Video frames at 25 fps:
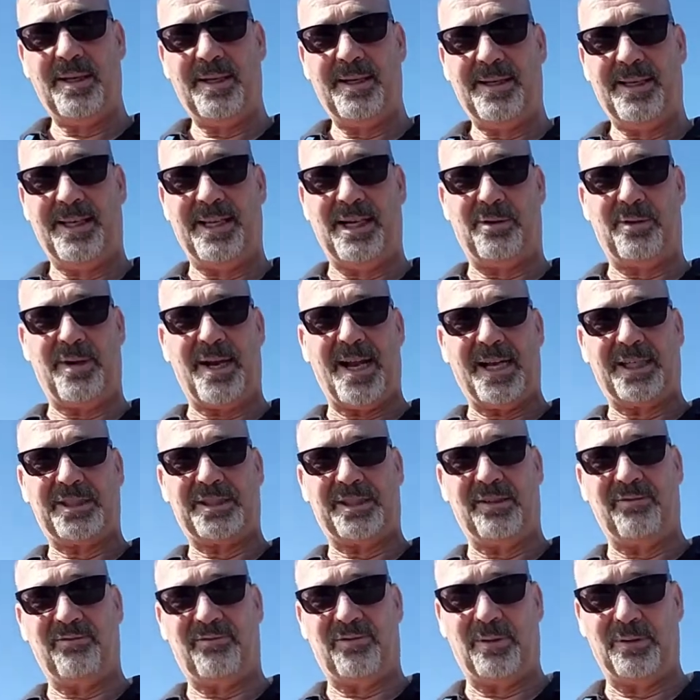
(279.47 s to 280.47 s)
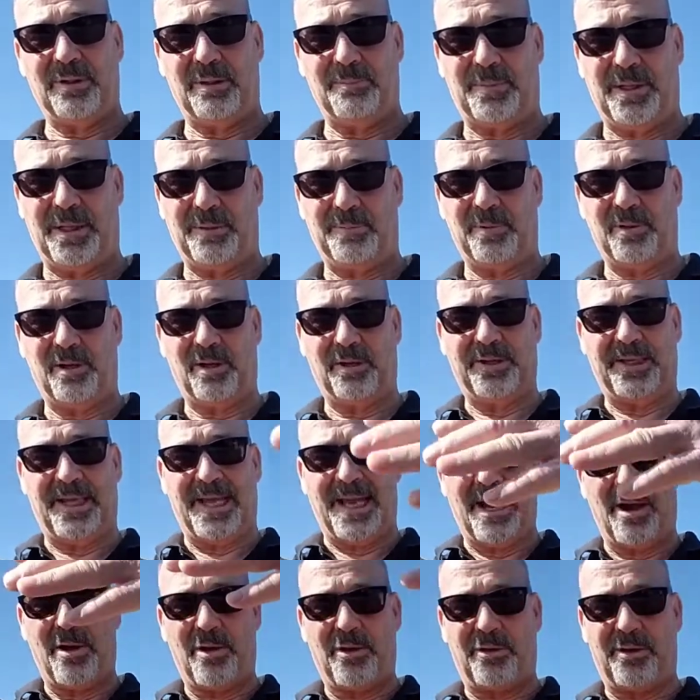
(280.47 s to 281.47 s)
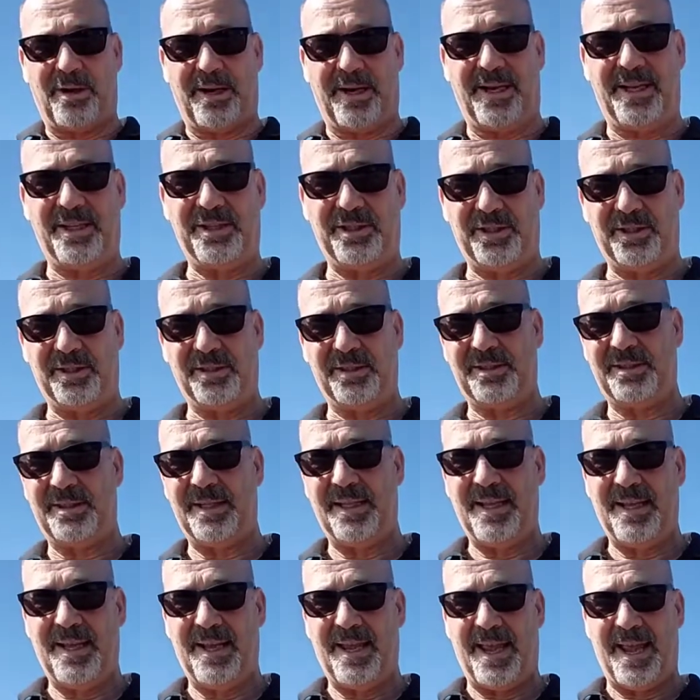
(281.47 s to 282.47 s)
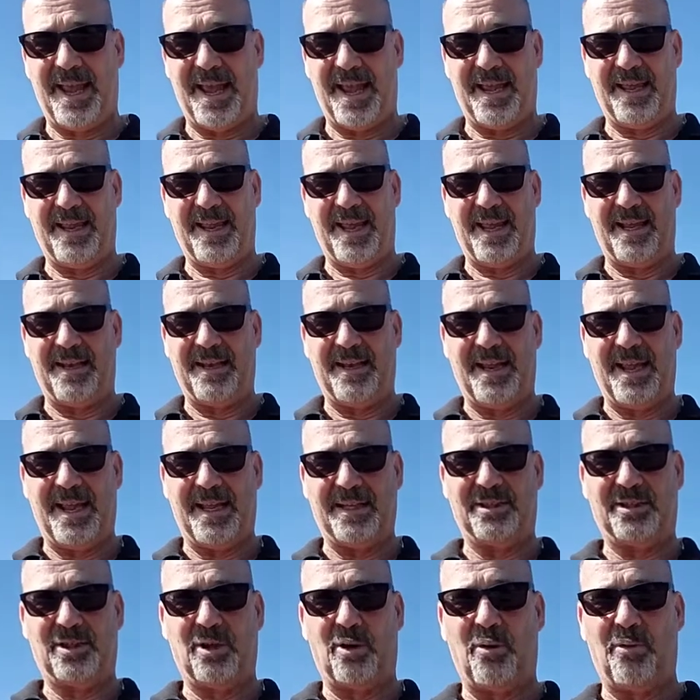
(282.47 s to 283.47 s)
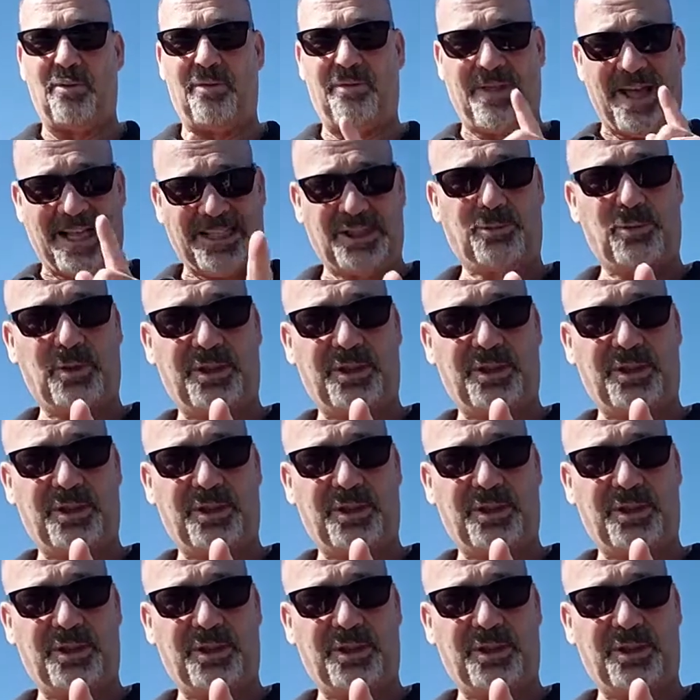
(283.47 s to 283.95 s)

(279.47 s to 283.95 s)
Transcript: interaction from the people on the outer edges. And so that's